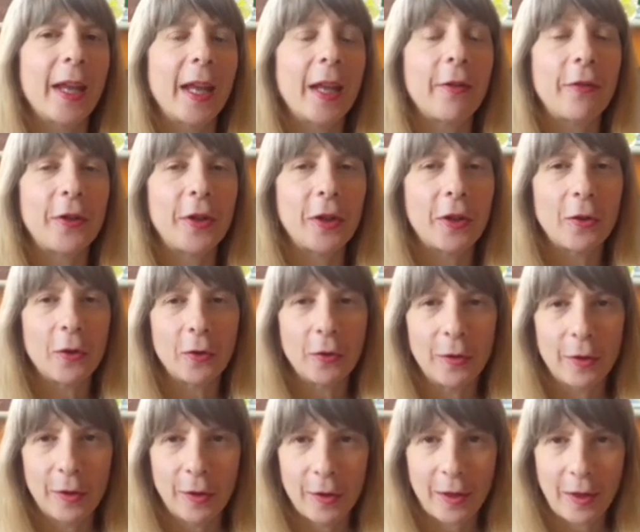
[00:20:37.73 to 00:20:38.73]
If you
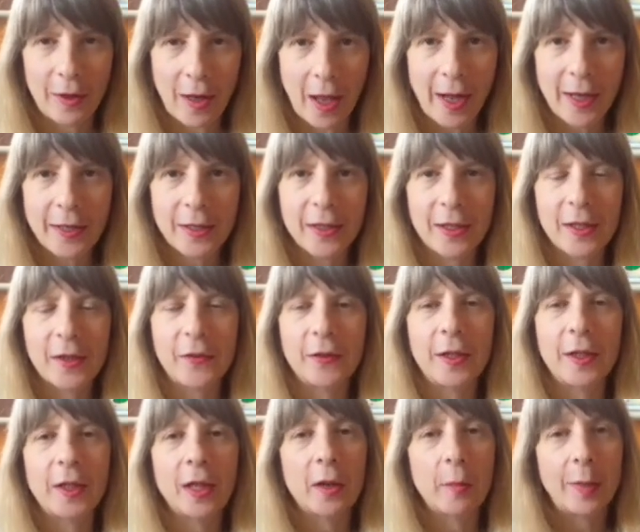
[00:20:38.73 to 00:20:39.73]
liked this
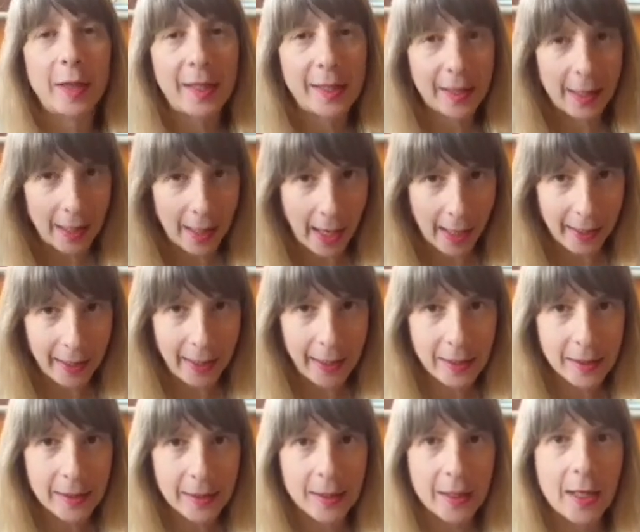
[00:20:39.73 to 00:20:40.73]
video, please like
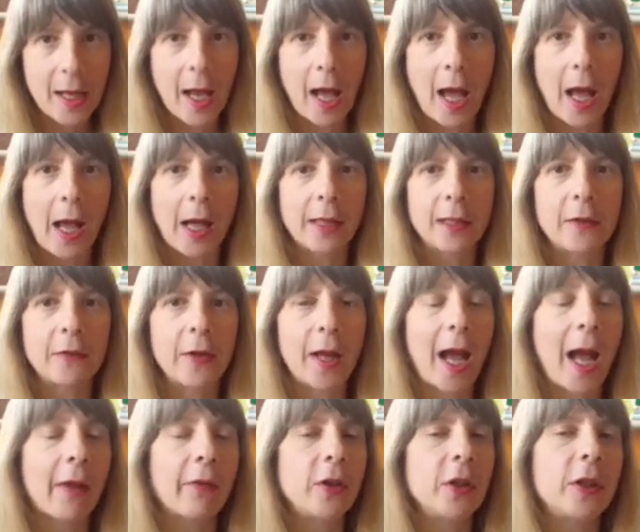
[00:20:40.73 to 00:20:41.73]
it, and if you
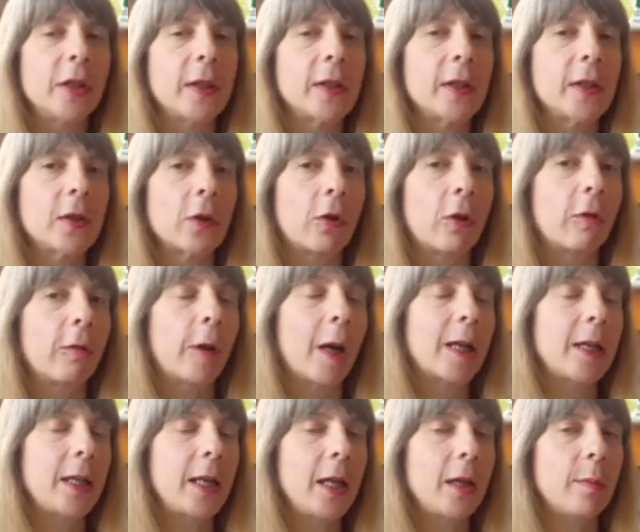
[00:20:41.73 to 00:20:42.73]
haven't done so
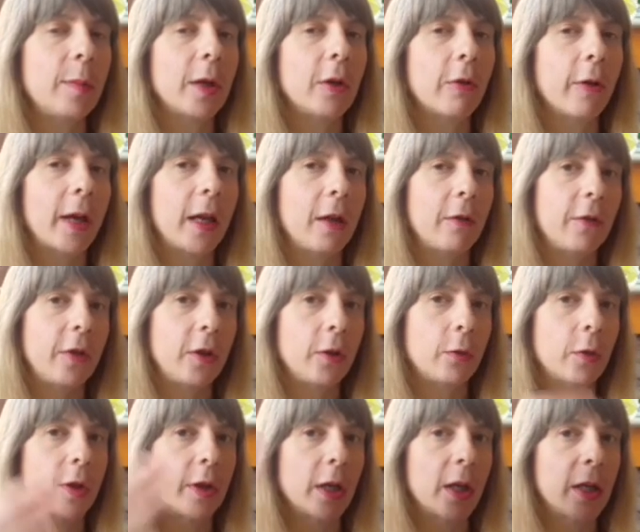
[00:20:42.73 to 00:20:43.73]
already, it'd be great if you
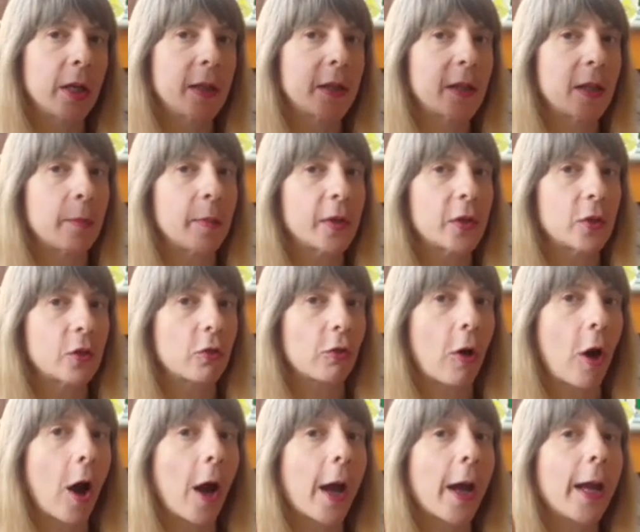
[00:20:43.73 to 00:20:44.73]
would
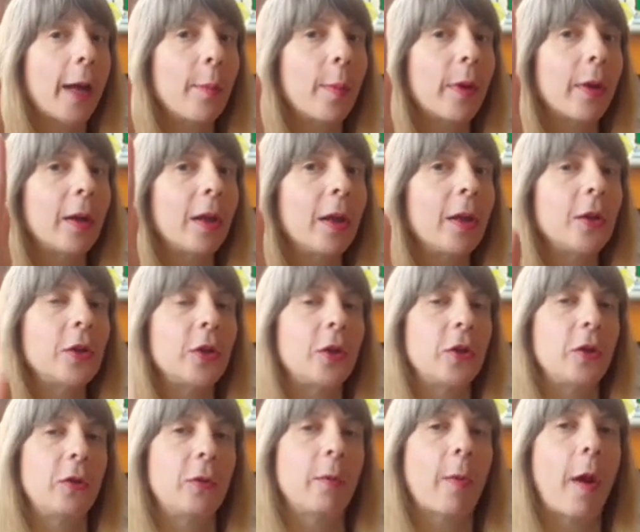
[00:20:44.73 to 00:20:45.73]
subscribe
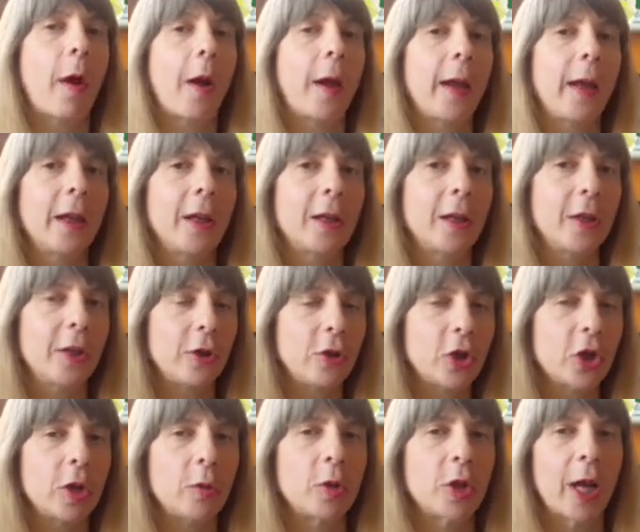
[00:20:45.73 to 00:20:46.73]
to my
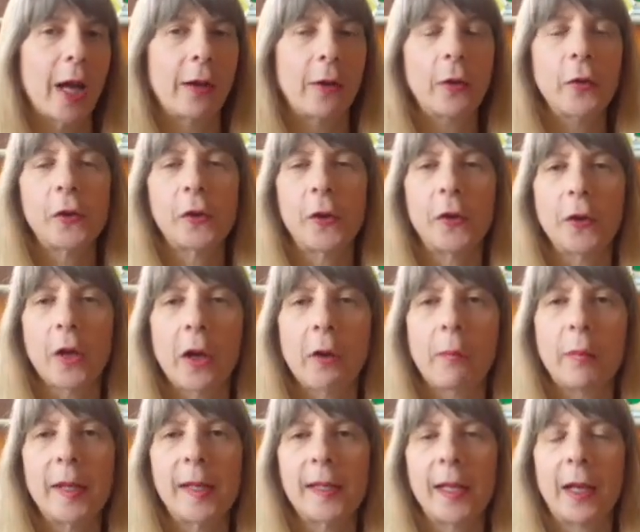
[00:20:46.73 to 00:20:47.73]
YouTube channel so you
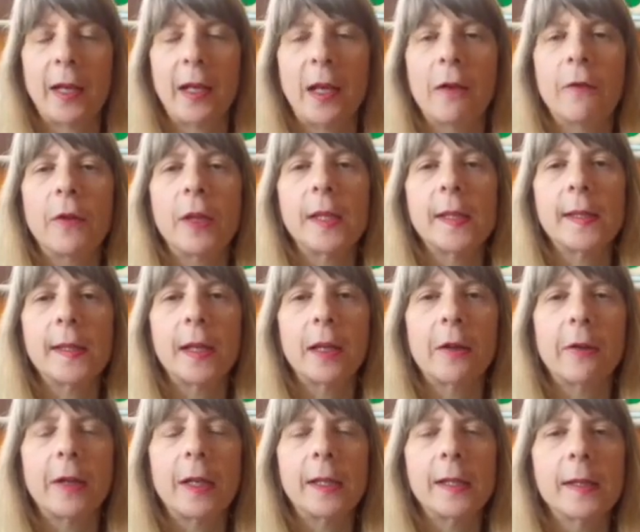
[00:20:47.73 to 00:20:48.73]
don't miss any of this
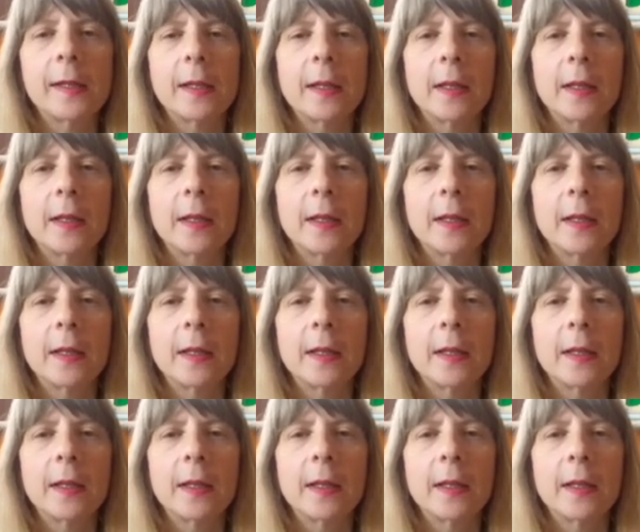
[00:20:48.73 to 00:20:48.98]
series.